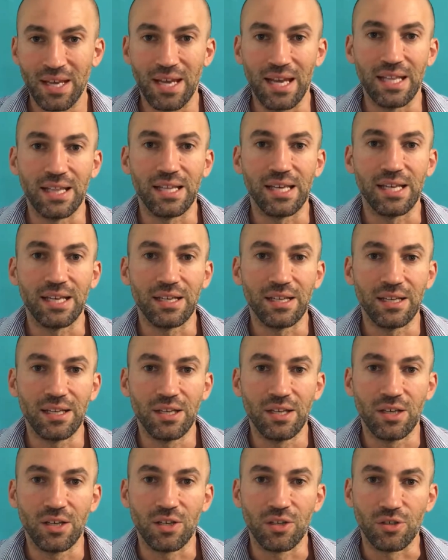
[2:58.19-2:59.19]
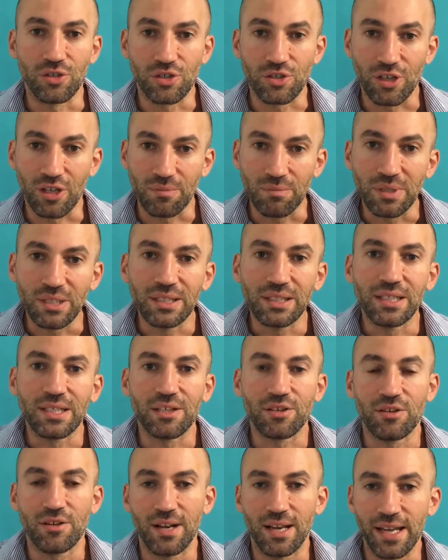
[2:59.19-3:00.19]
and then you start building
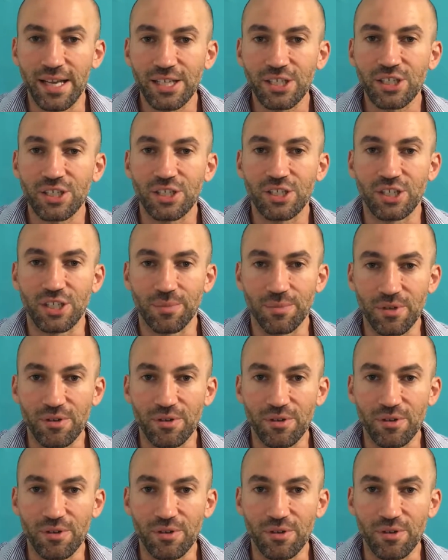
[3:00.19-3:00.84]
a relationship.